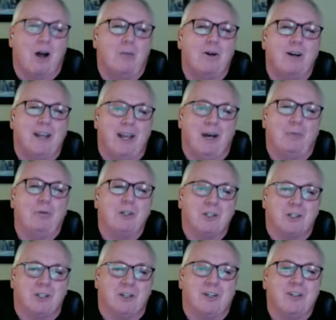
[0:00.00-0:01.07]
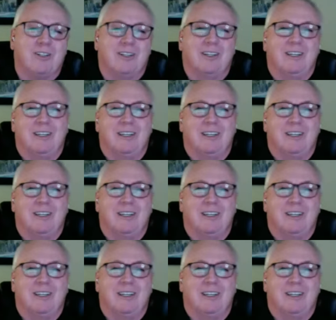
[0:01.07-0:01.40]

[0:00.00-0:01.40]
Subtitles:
Robert Albert Schiers.